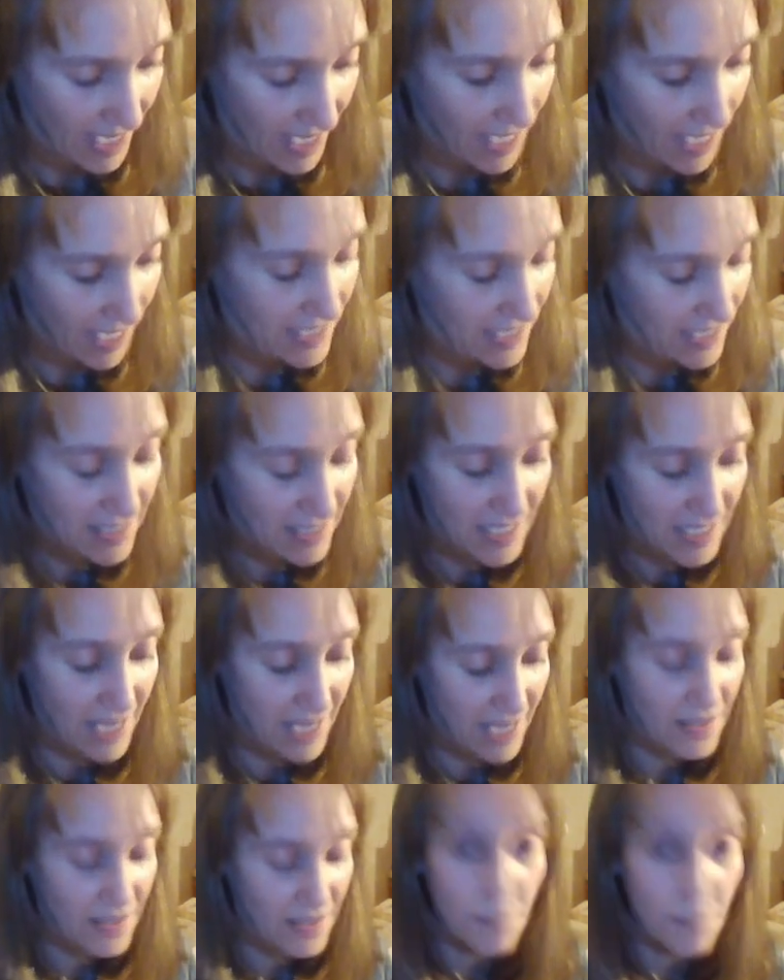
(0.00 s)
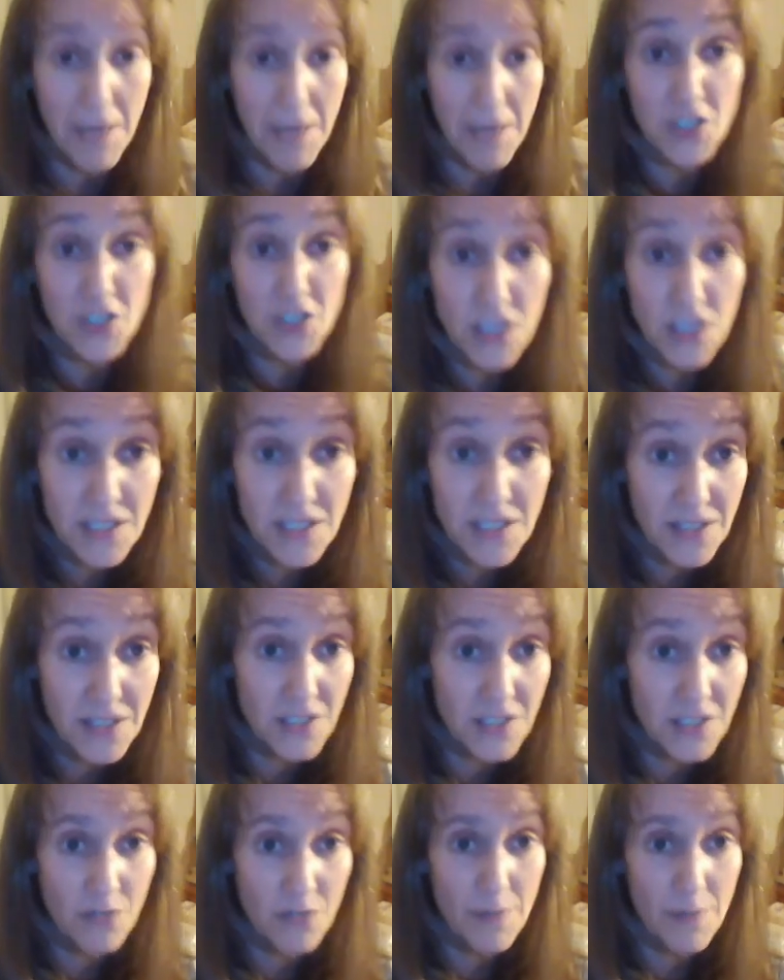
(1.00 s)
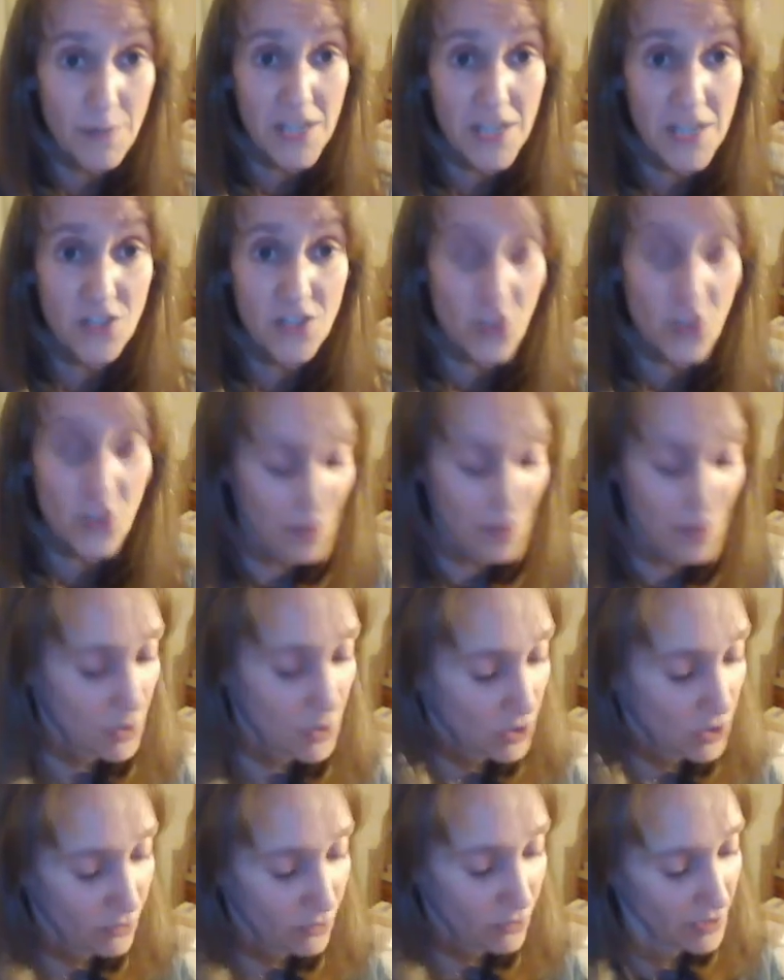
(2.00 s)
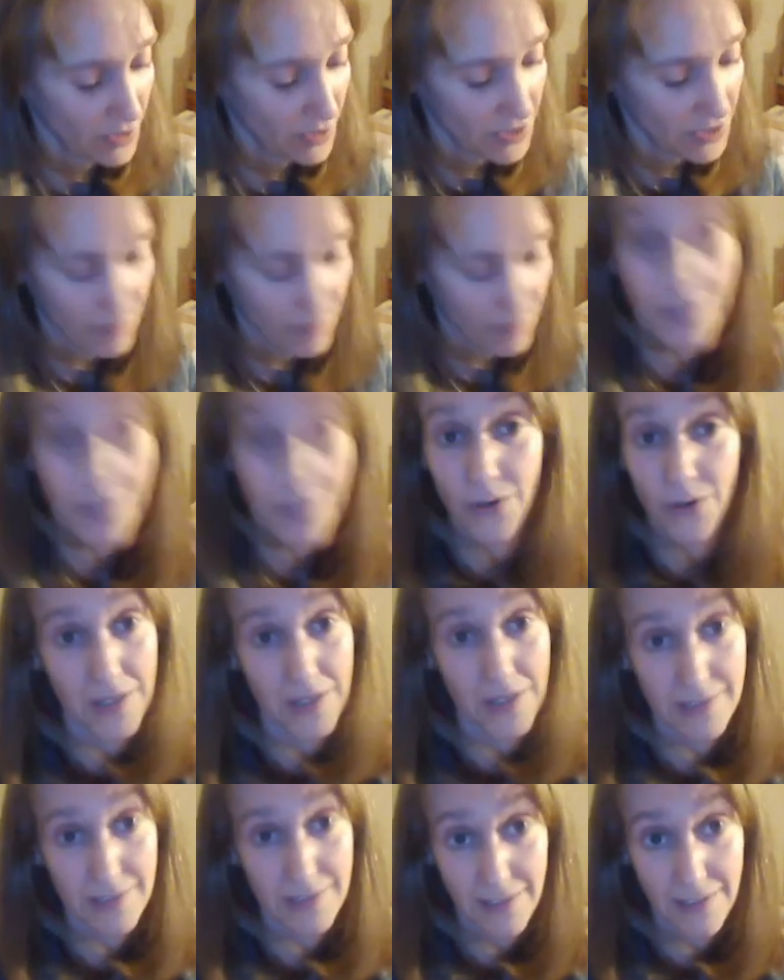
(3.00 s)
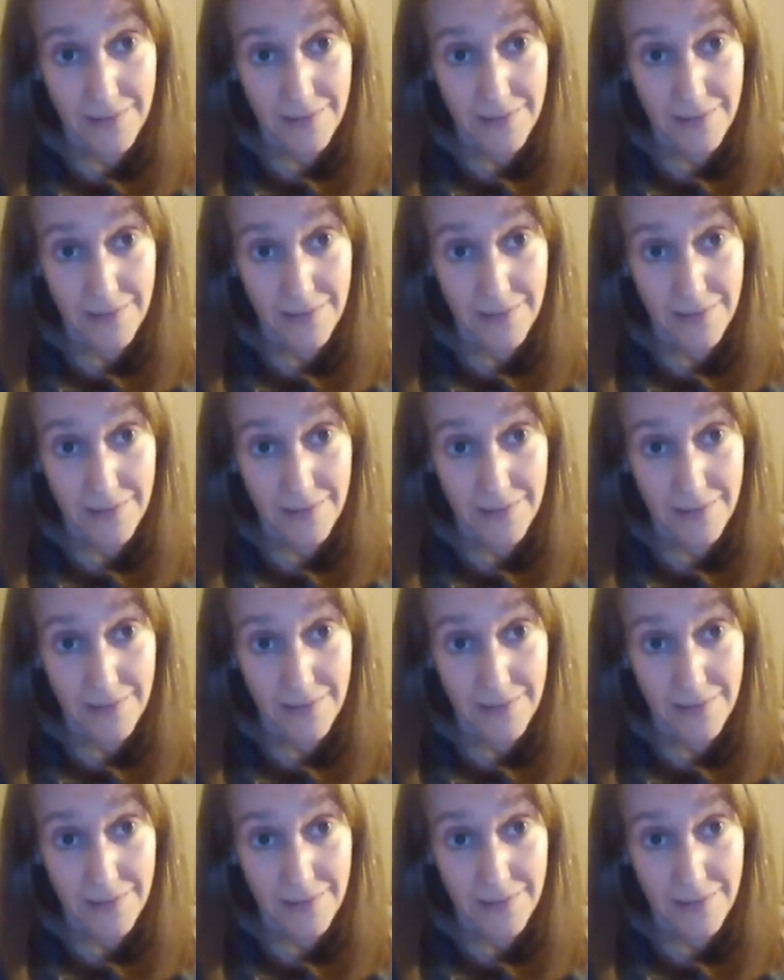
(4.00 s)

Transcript: And as I say, I think Maajid is a disinformation. Sorry, Maajid, if you listen, if you're not listening.